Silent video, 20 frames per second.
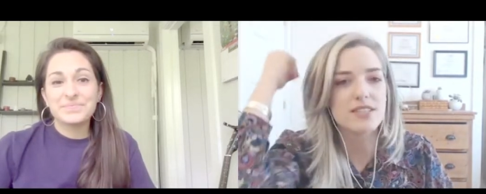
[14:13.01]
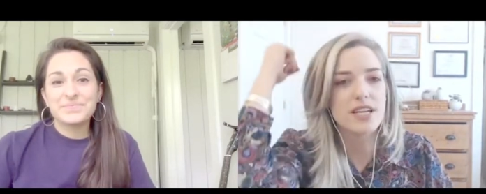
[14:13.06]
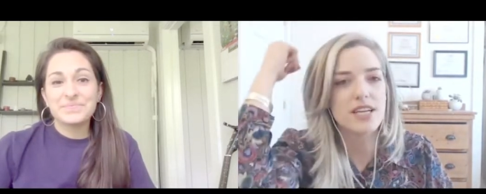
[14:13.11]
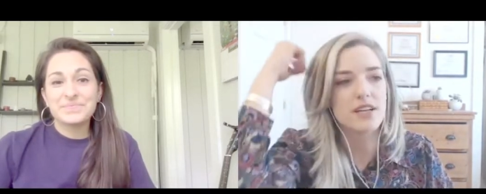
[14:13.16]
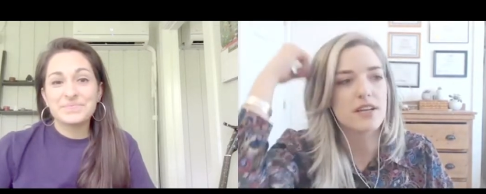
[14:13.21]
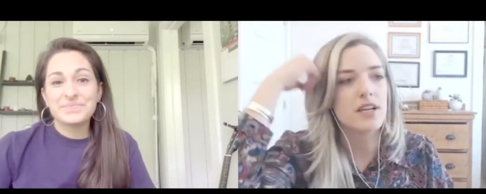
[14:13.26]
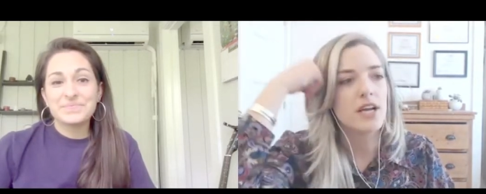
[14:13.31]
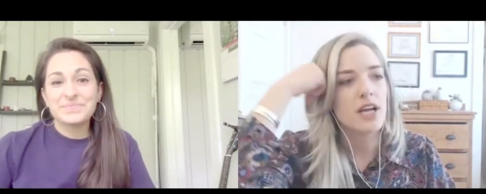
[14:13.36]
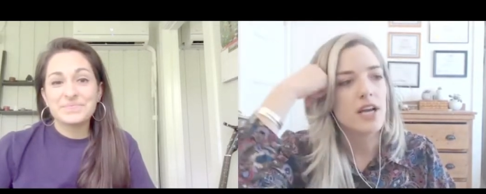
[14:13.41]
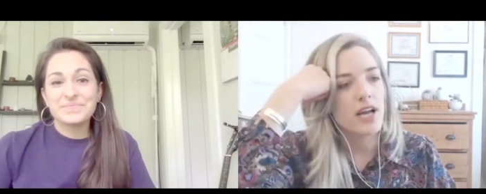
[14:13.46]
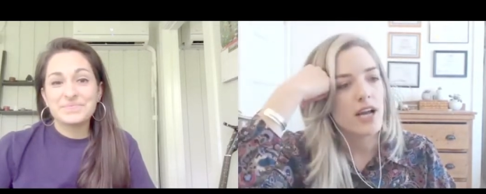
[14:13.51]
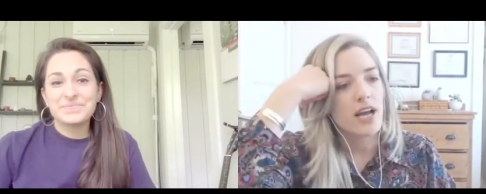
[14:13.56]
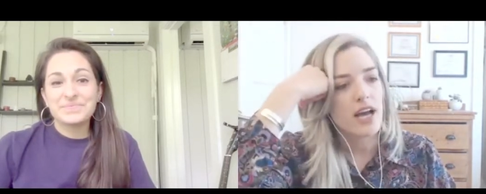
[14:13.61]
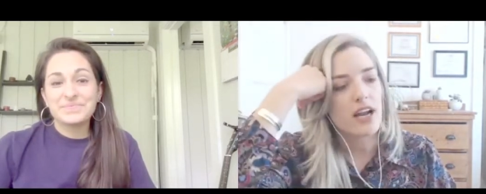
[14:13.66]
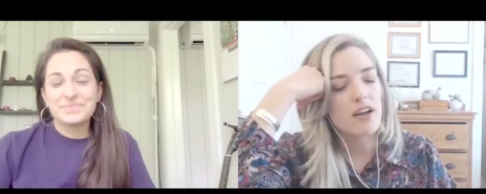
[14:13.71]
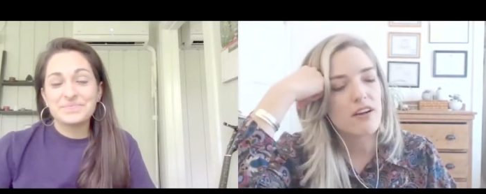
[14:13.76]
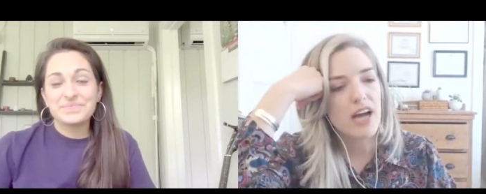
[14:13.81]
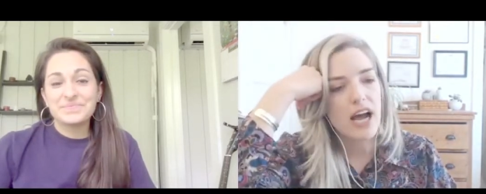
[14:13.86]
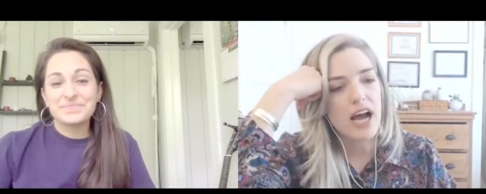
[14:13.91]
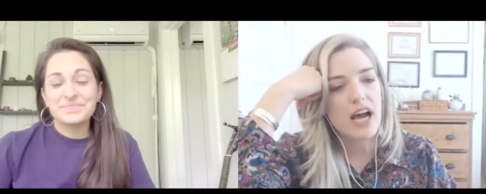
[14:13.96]
Speaker 1: And and
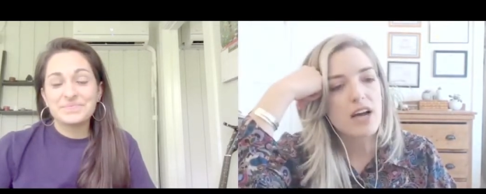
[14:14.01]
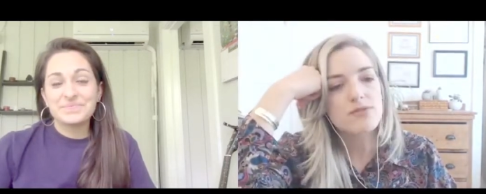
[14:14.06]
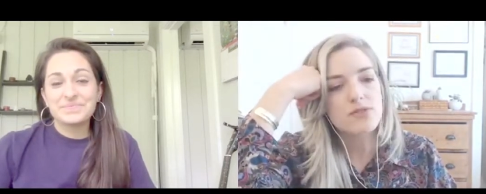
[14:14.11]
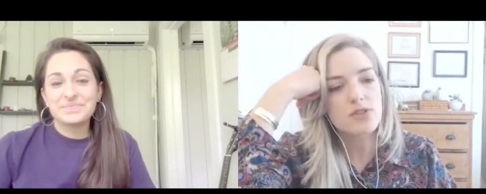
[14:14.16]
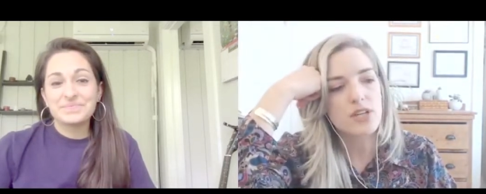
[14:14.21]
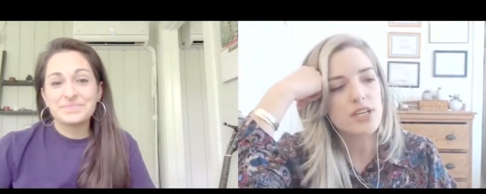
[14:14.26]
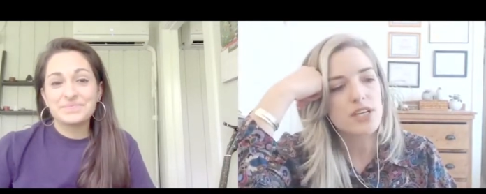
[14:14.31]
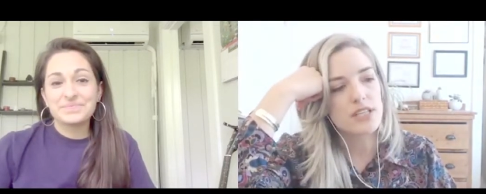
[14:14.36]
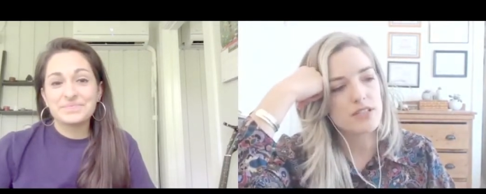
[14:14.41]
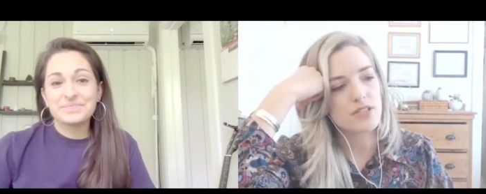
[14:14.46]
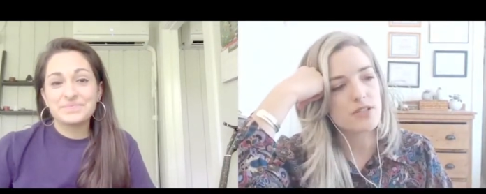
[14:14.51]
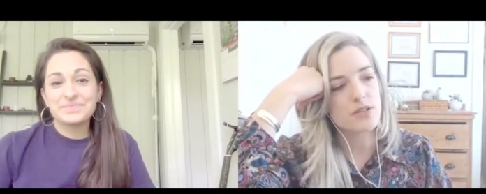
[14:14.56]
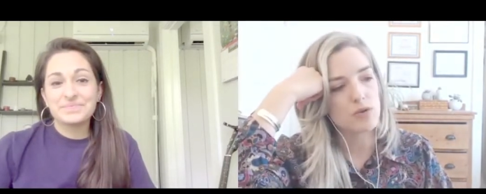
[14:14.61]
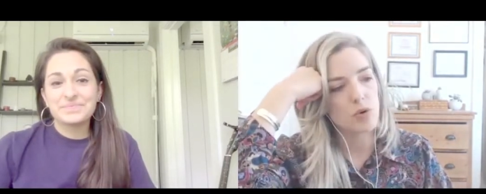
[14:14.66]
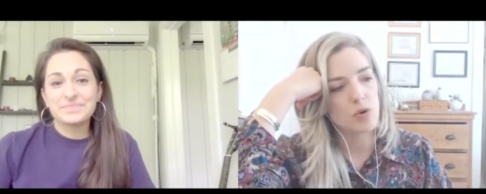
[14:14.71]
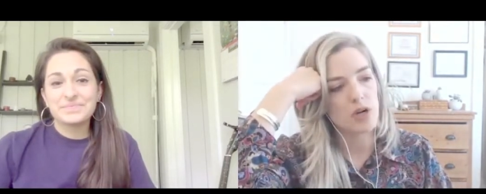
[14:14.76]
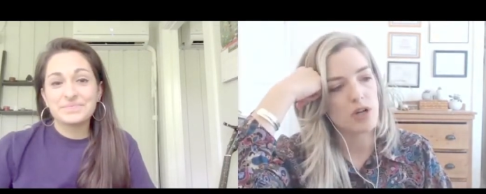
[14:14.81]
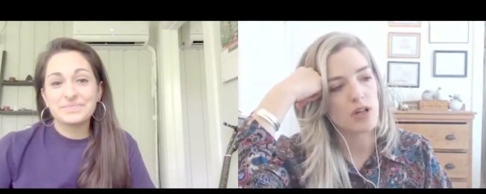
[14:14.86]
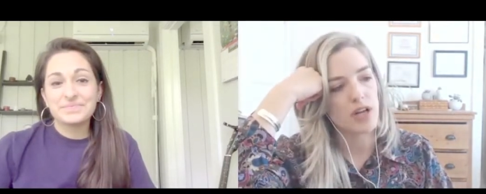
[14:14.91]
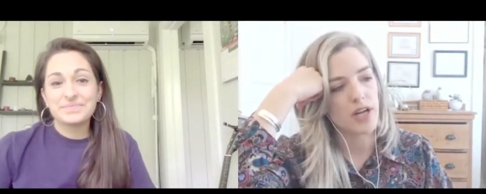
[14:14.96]
I have clients who
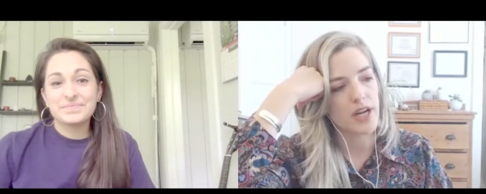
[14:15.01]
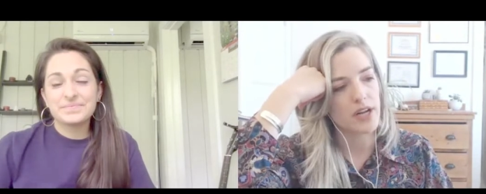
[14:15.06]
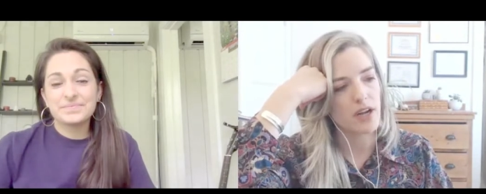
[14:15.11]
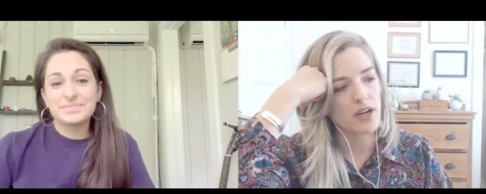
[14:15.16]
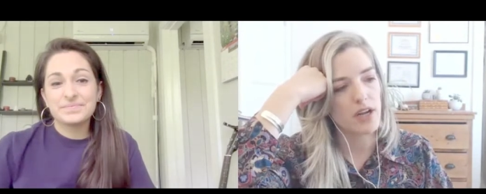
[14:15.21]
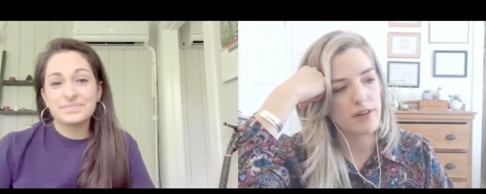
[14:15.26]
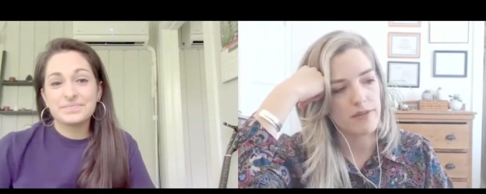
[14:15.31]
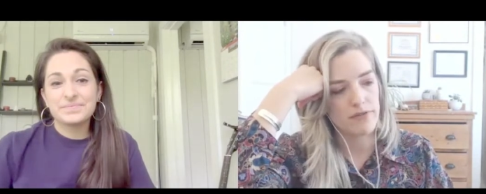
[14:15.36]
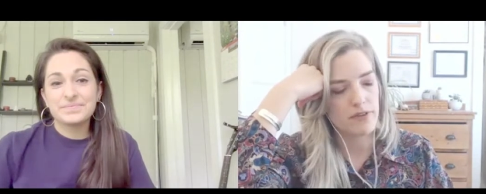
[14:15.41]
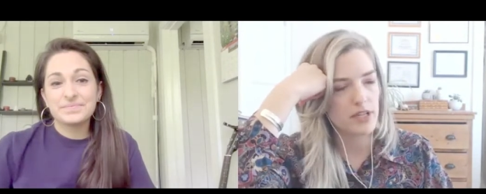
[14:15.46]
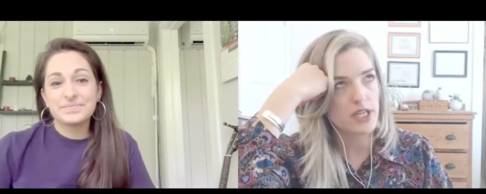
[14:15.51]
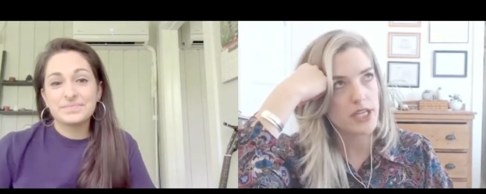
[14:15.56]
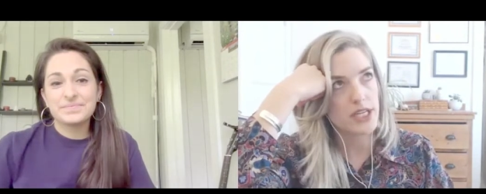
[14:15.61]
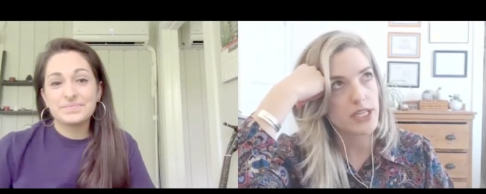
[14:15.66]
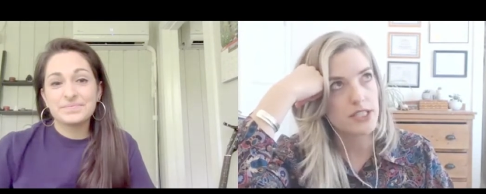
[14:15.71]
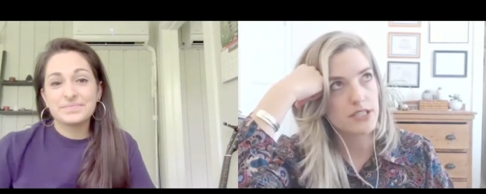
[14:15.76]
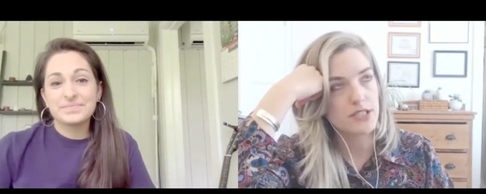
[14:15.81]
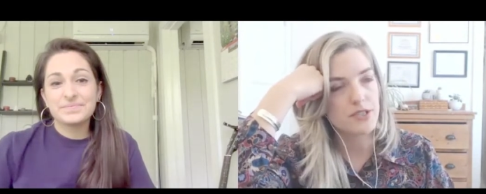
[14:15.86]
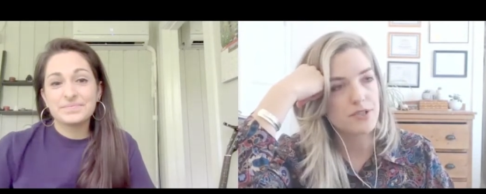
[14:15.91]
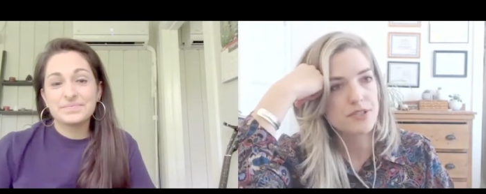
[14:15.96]
are like, I feel like I
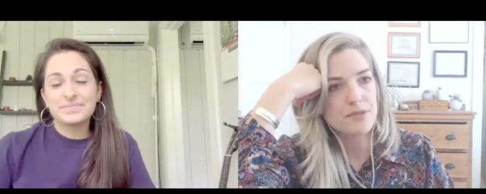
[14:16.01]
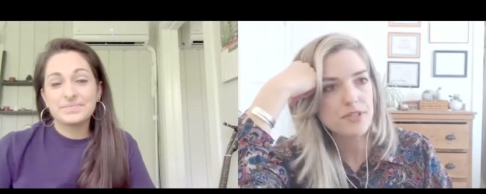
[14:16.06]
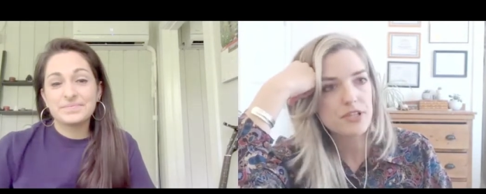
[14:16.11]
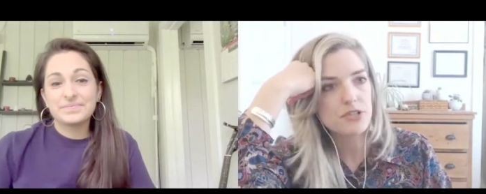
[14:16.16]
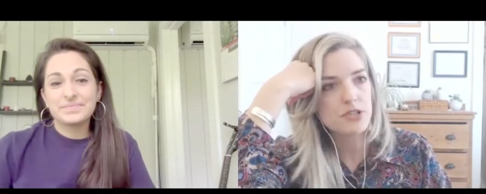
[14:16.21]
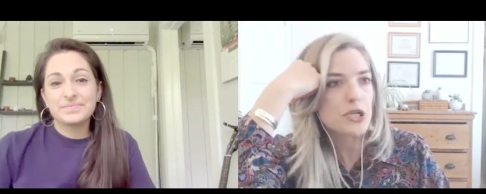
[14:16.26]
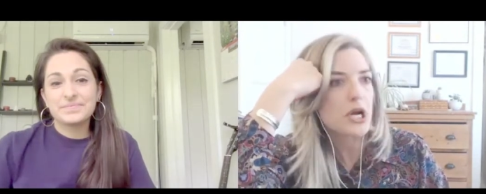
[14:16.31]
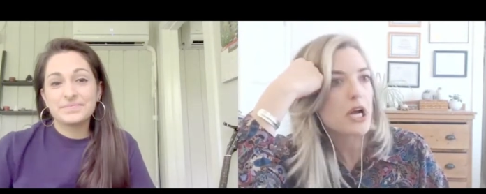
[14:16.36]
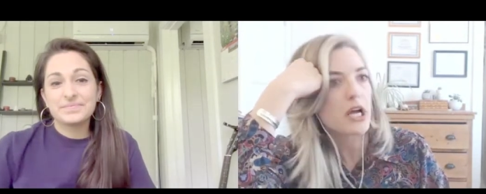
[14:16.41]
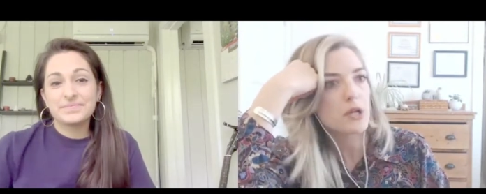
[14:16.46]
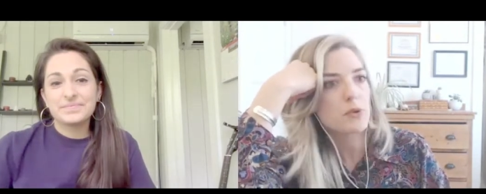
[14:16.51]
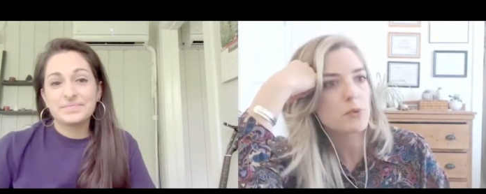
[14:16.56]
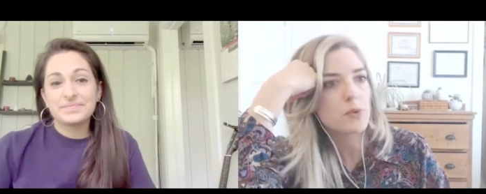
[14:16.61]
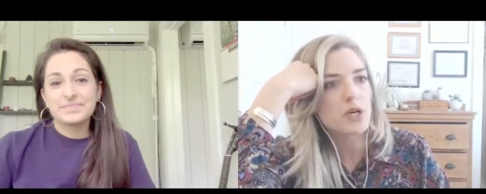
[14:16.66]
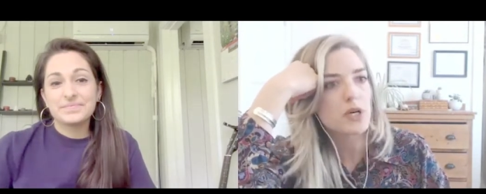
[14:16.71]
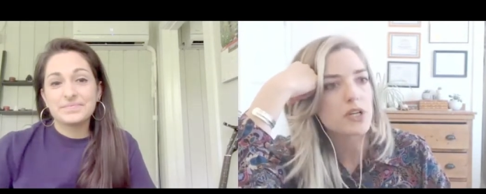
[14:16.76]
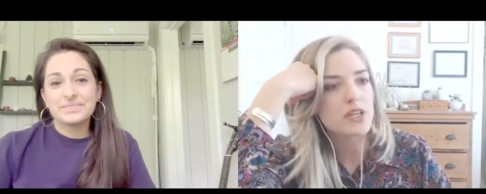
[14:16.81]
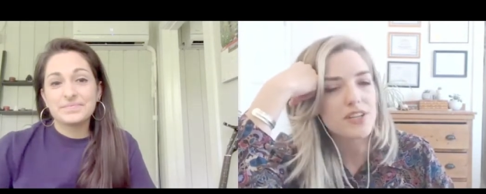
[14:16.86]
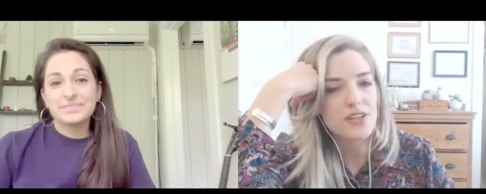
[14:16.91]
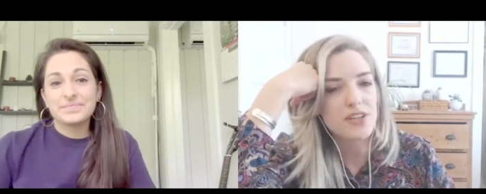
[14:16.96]
need to do some inner child
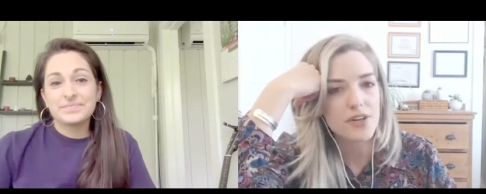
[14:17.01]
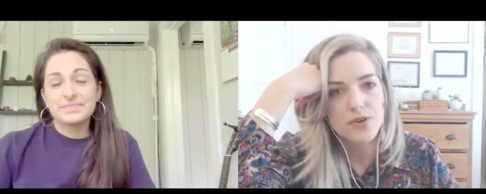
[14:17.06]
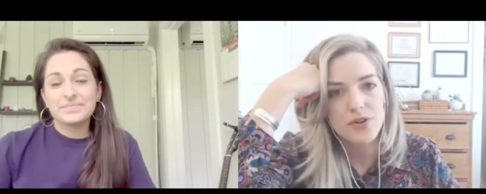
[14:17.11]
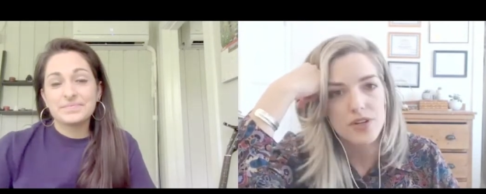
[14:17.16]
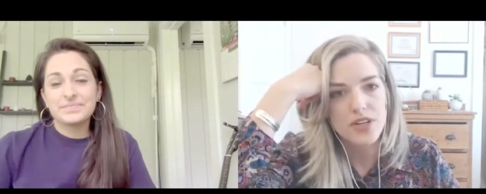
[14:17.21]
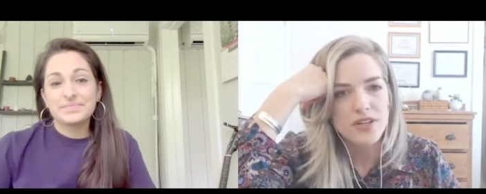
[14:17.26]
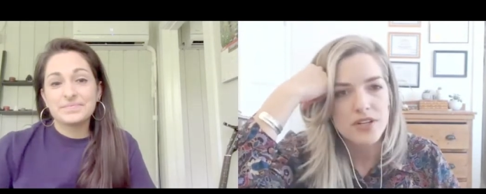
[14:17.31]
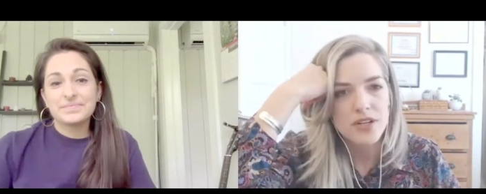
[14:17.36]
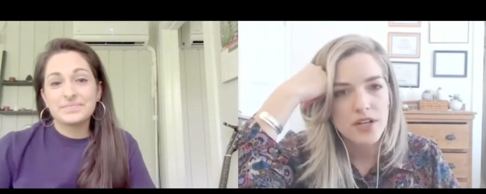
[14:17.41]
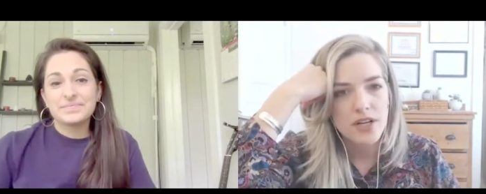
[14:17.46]
work, you know, and